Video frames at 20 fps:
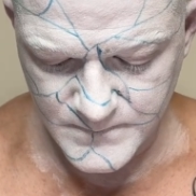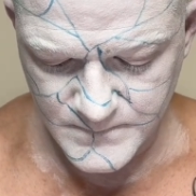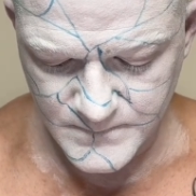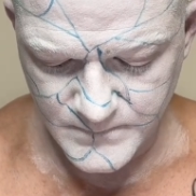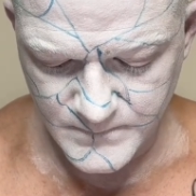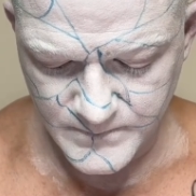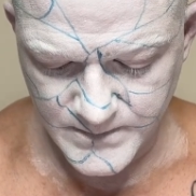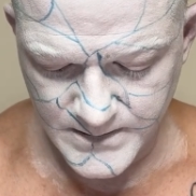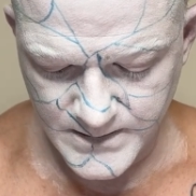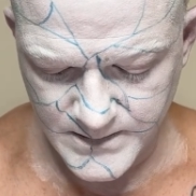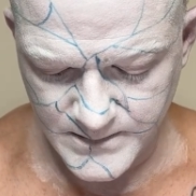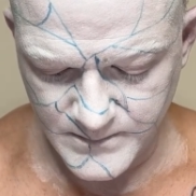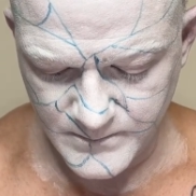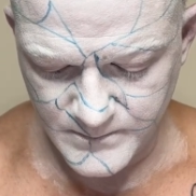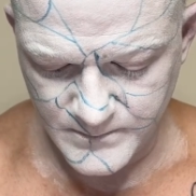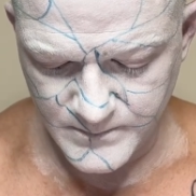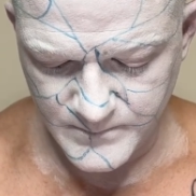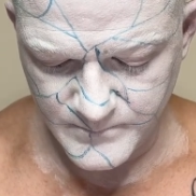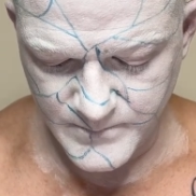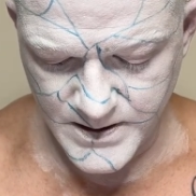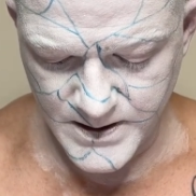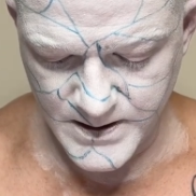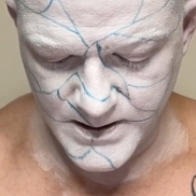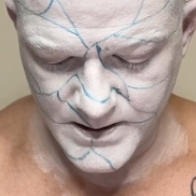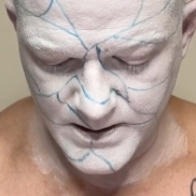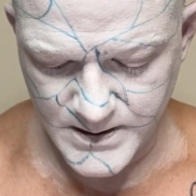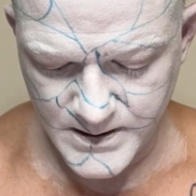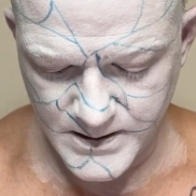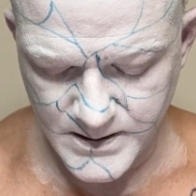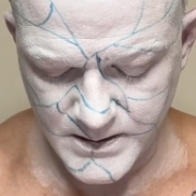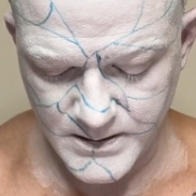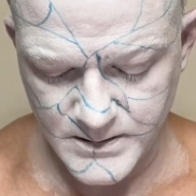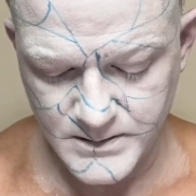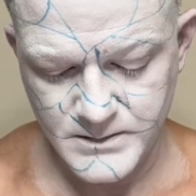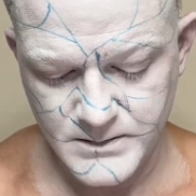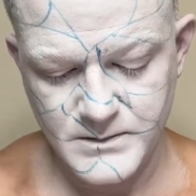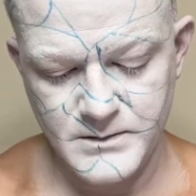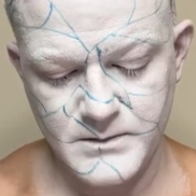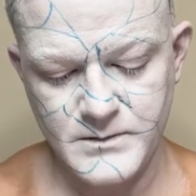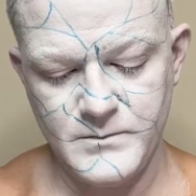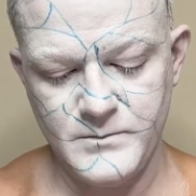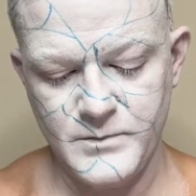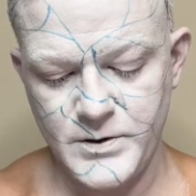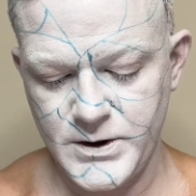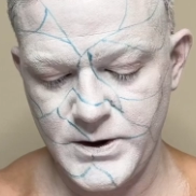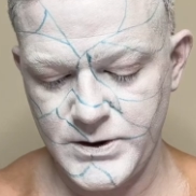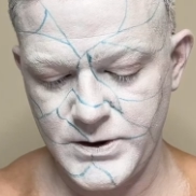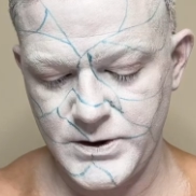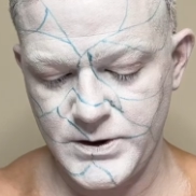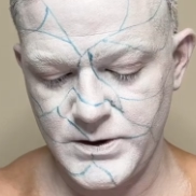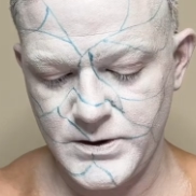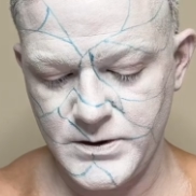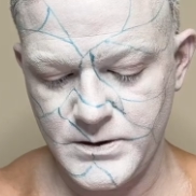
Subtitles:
So get it on my brush.